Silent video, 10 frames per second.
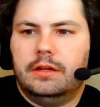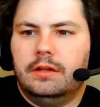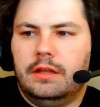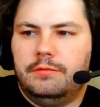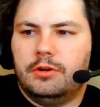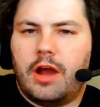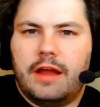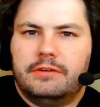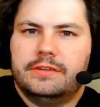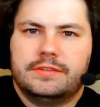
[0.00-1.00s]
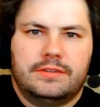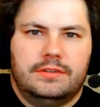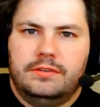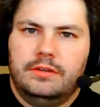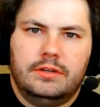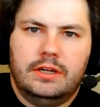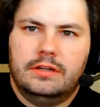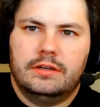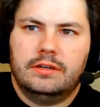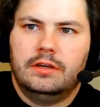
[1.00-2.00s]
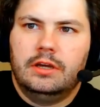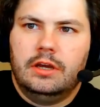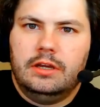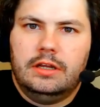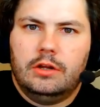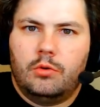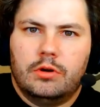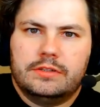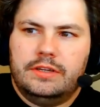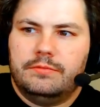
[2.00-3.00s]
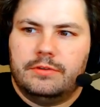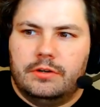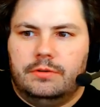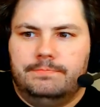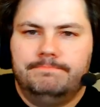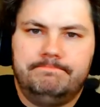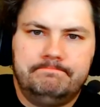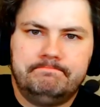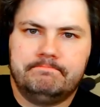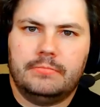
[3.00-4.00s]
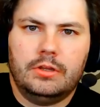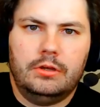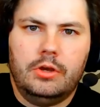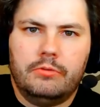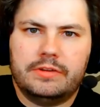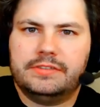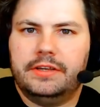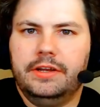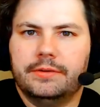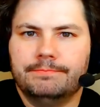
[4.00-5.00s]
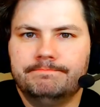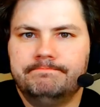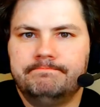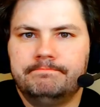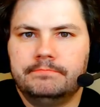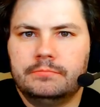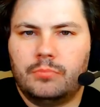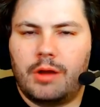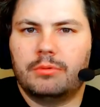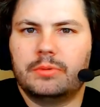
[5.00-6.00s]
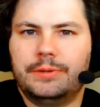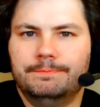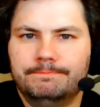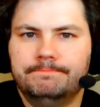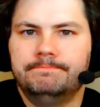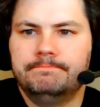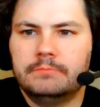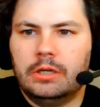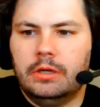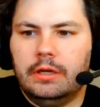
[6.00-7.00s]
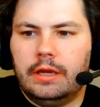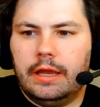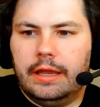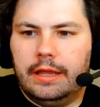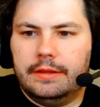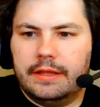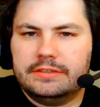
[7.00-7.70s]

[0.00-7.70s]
if you're high risk, you need to quarantine for the rest of the year, probably. And that